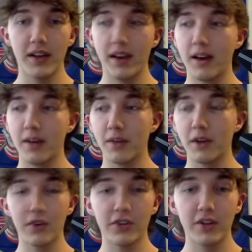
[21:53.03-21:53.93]

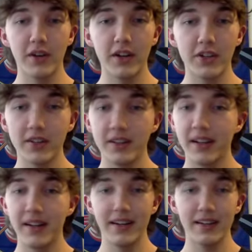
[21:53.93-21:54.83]
younger generation
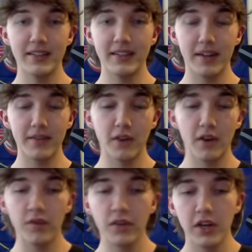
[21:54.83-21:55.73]
needs to get
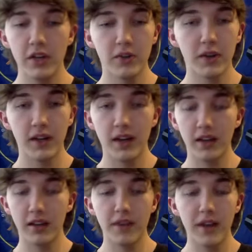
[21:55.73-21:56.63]
involved. So I
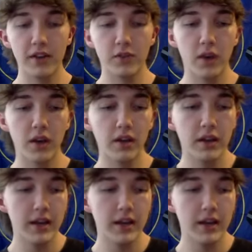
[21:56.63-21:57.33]
love that as well.